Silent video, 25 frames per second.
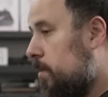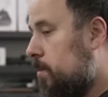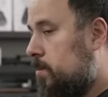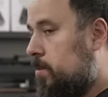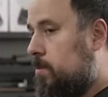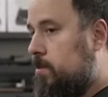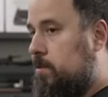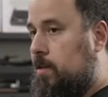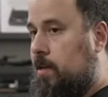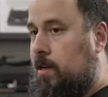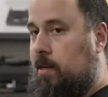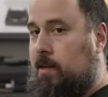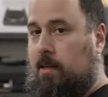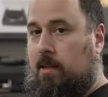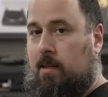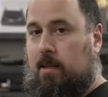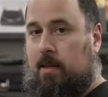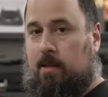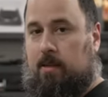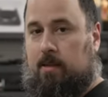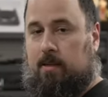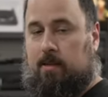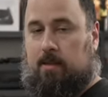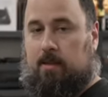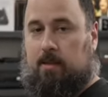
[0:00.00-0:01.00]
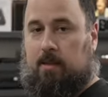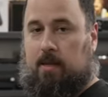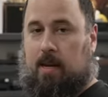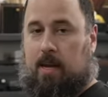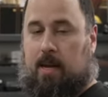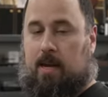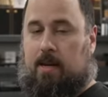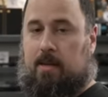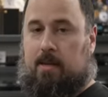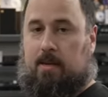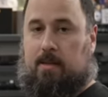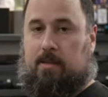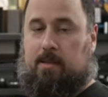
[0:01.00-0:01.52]
this is analog.
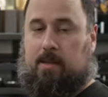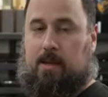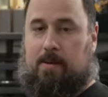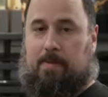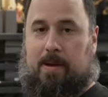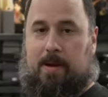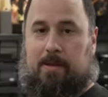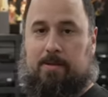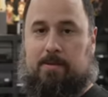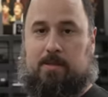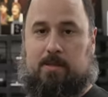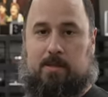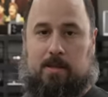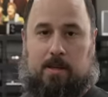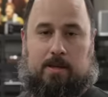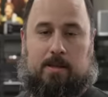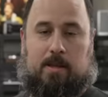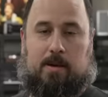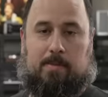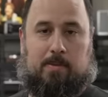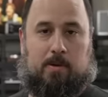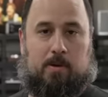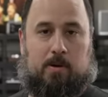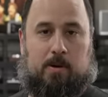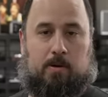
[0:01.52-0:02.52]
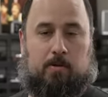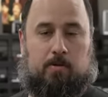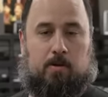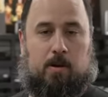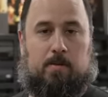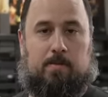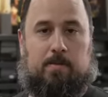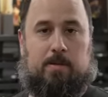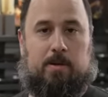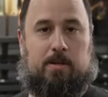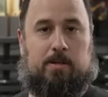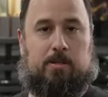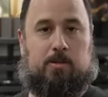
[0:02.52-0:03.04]
Candid has come out and said that Bernie
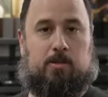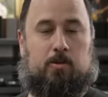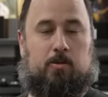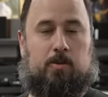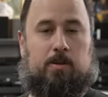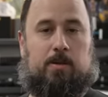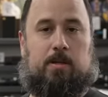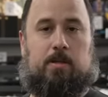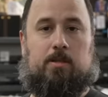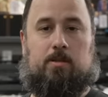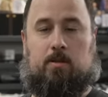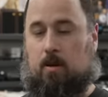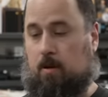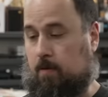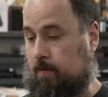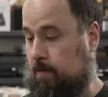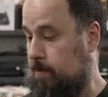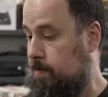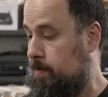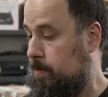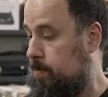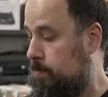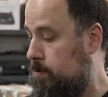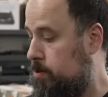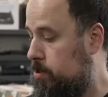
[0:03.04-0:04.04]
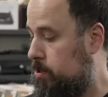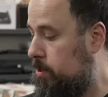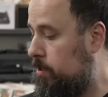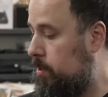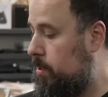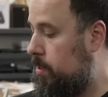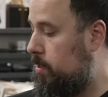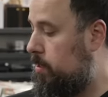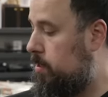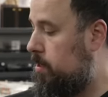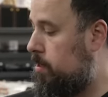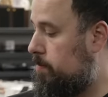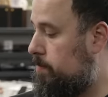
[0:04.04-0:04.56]
Grundman is doing these all from the original
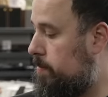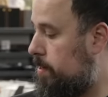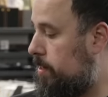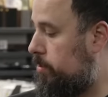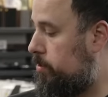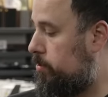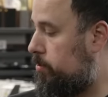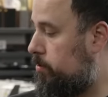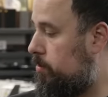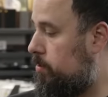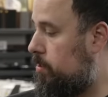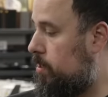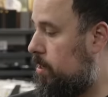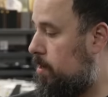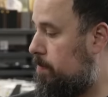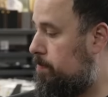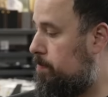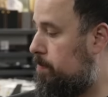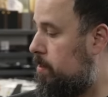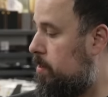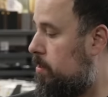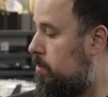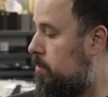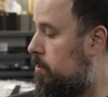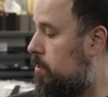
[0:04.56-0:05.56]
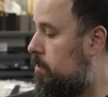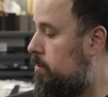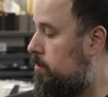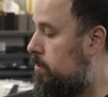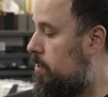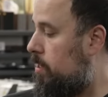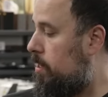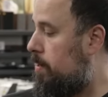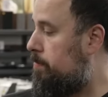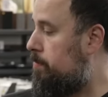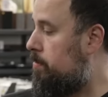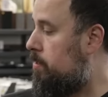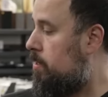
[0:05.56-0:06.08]
analog master tape
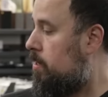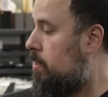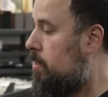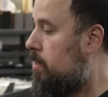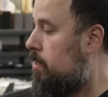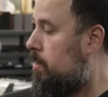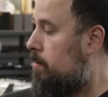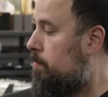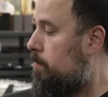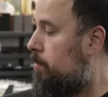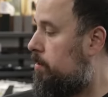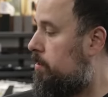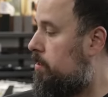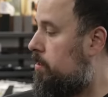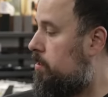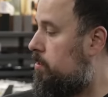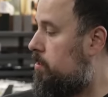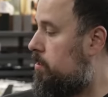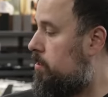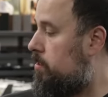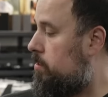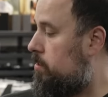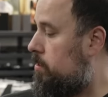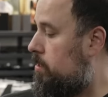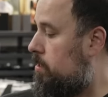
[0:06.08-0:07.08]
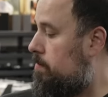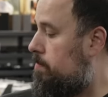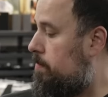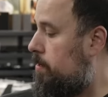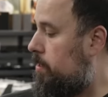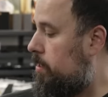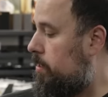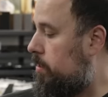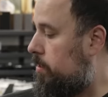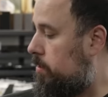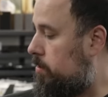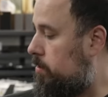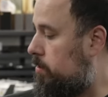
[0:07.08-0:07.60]
tapes, but this is uh,
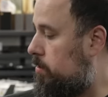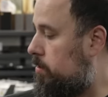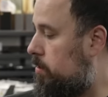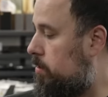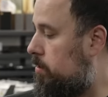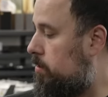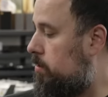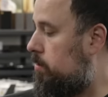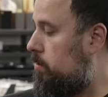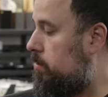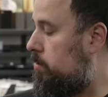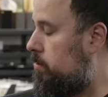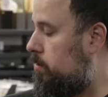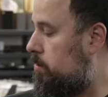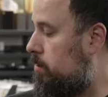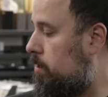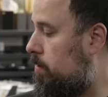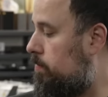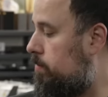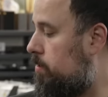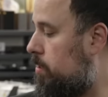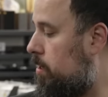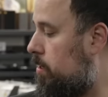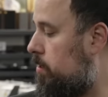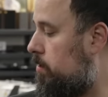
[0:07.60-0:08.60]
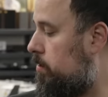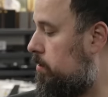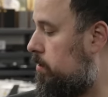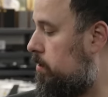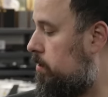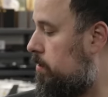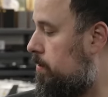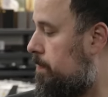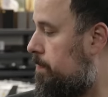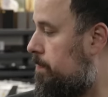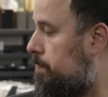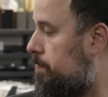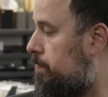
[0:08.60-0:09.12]
Mingus, self-titled.
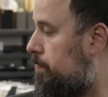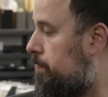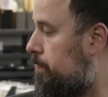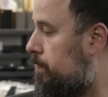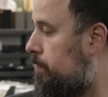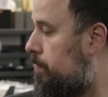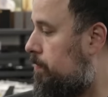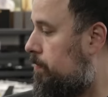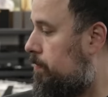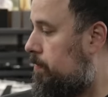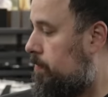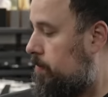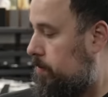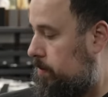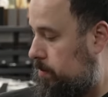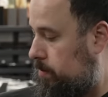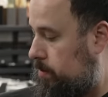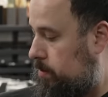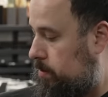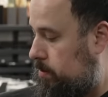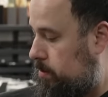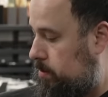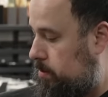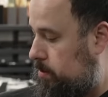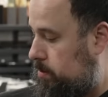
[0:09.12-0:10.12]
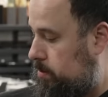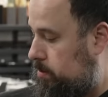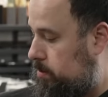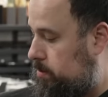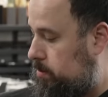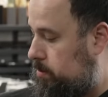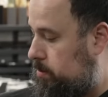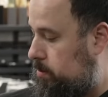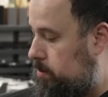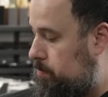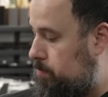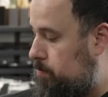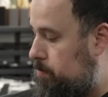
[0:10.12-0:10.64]
Let's
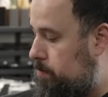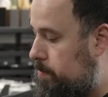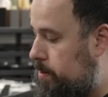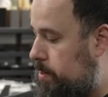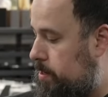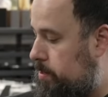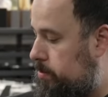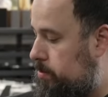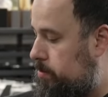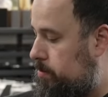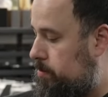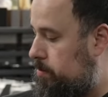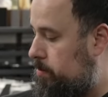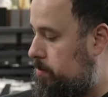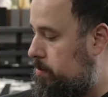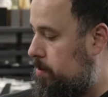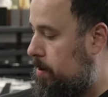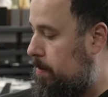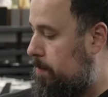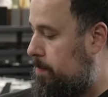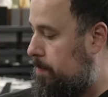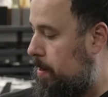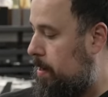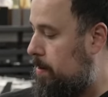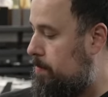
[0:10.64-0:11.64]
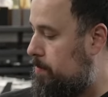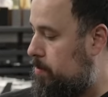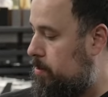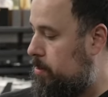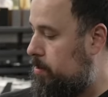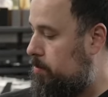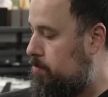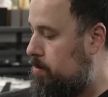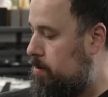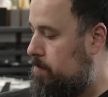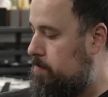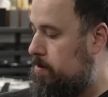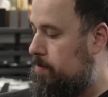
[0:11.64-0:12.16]
see, remastered by Bernie
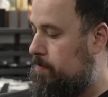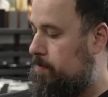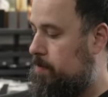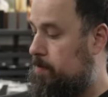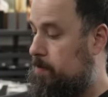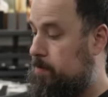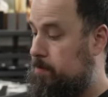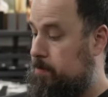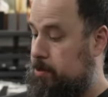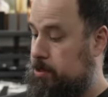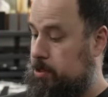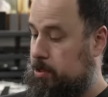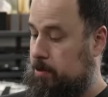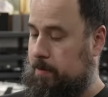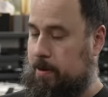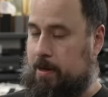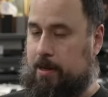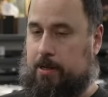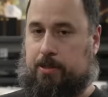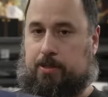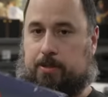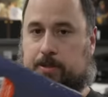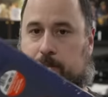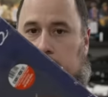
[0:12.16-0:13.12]
Grundman from original master